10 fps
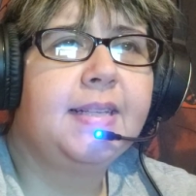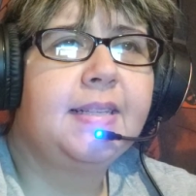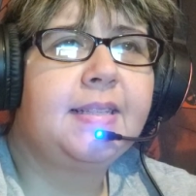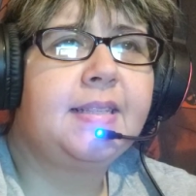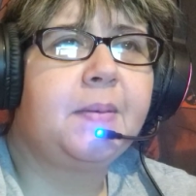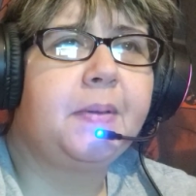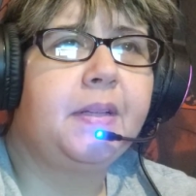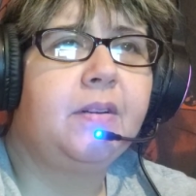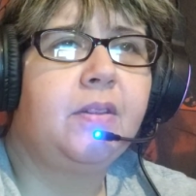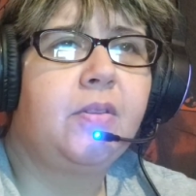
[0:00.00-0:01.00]

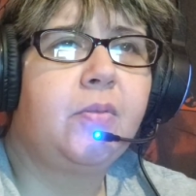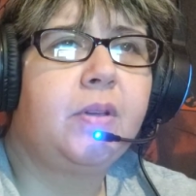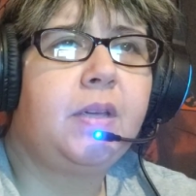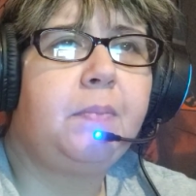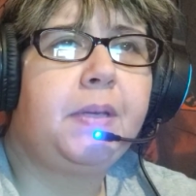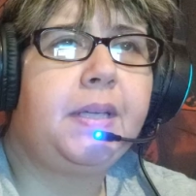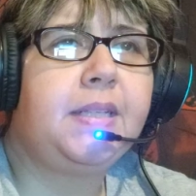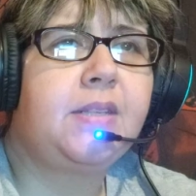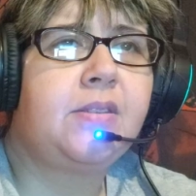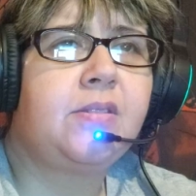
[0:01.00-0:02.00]
similar
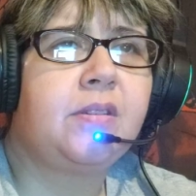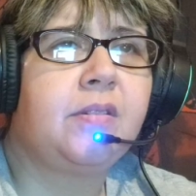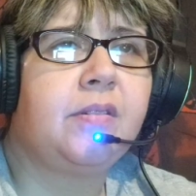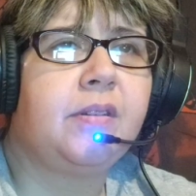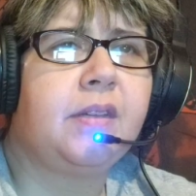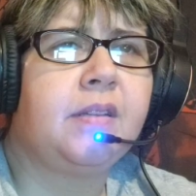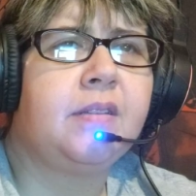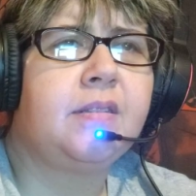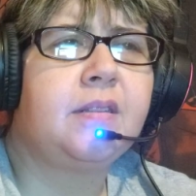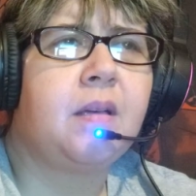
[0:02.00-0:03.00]
three-piece suit
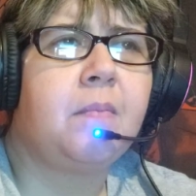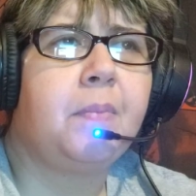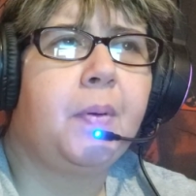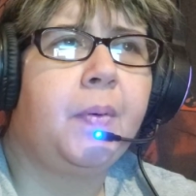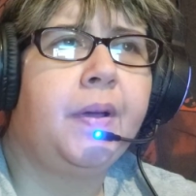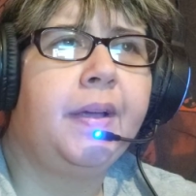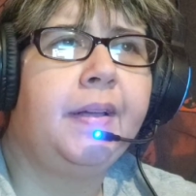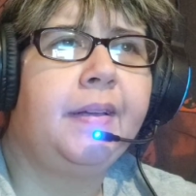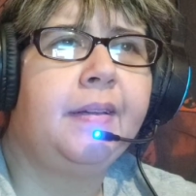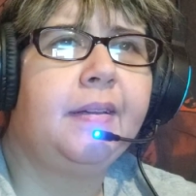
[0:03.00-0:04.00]
at some point